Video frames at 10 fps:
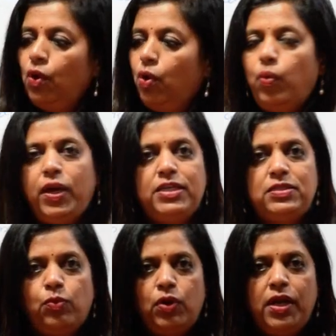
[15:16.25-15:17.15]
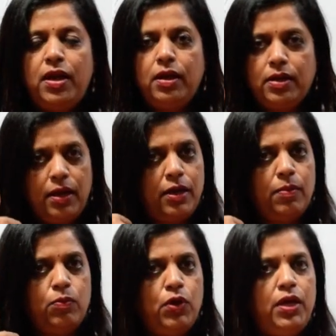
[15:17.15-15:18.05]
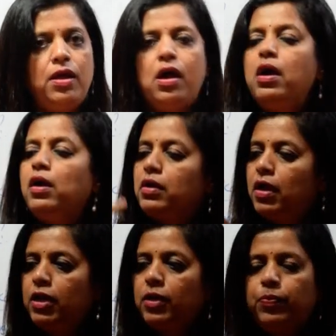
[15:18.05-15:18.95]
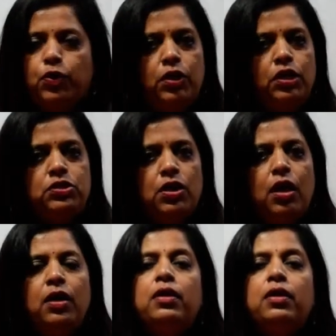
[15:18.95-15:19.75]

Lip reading: One is Monera, kingdom Protista,